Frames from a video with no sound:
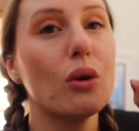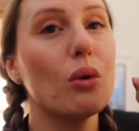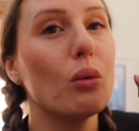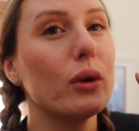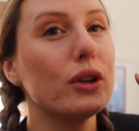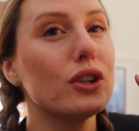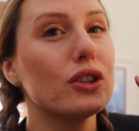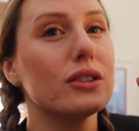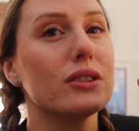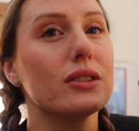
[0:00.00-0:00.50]

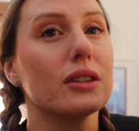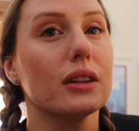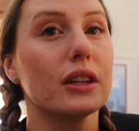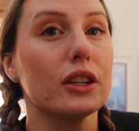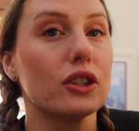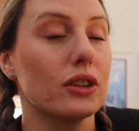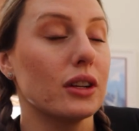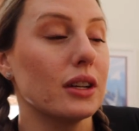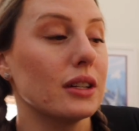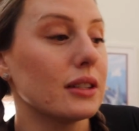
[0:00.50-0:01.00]
which is
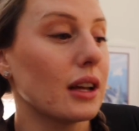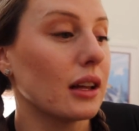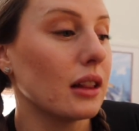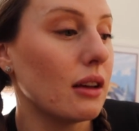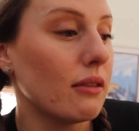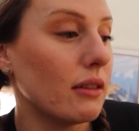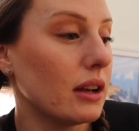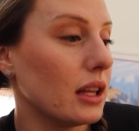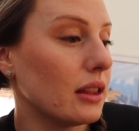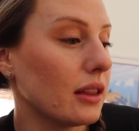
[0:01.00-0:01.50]
delicious. I
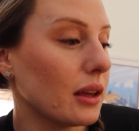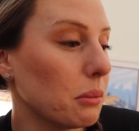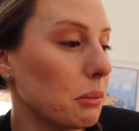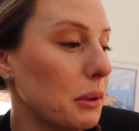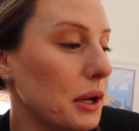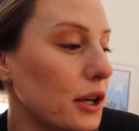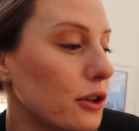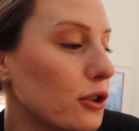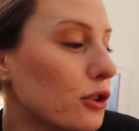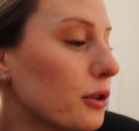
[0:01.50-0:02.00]
love anything
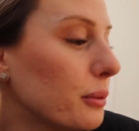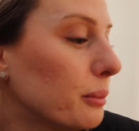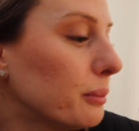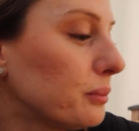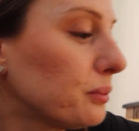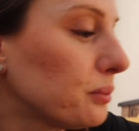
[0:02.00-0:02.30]
peach.